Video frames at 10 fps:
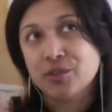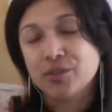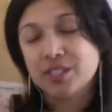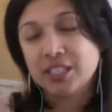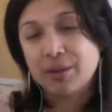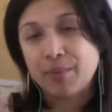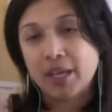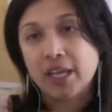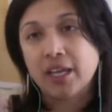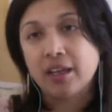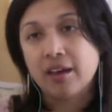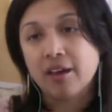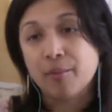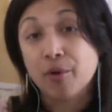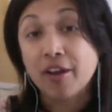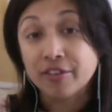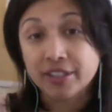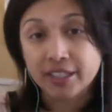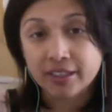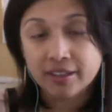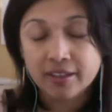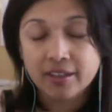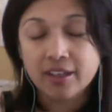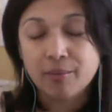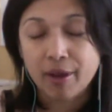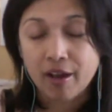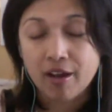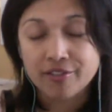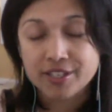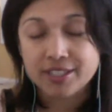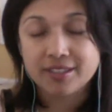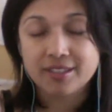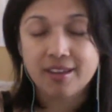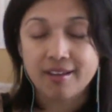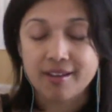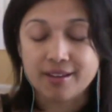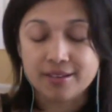see me privately in my office. And